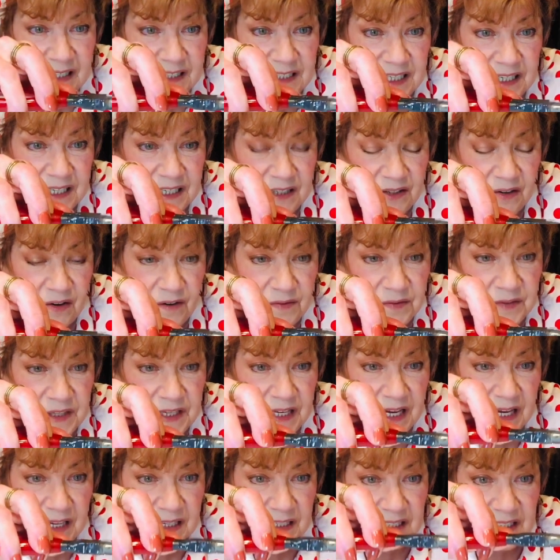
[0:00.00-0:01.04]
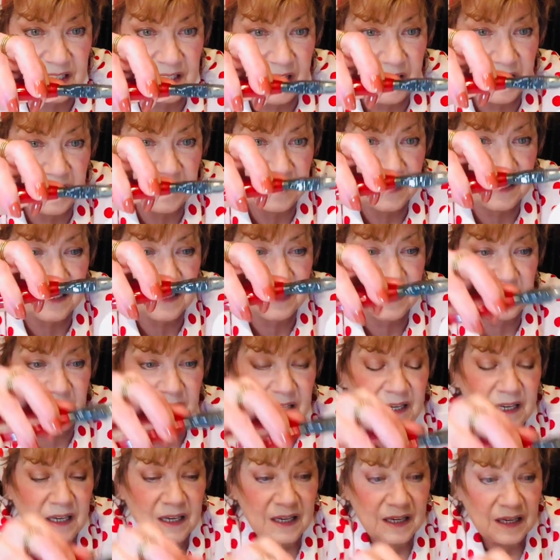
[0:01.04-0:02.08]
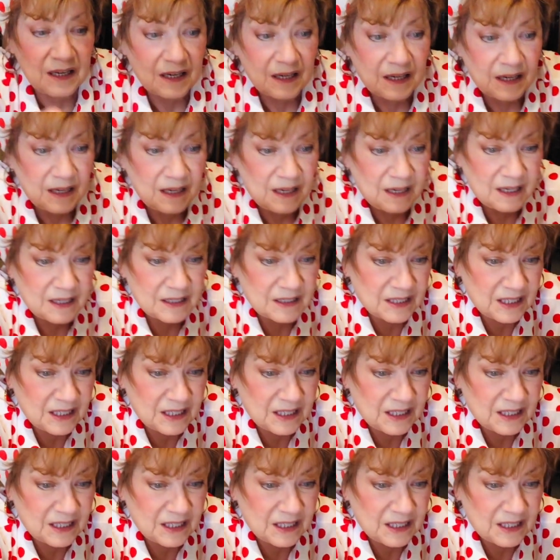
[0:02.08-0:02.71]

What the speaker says: to get off the excess and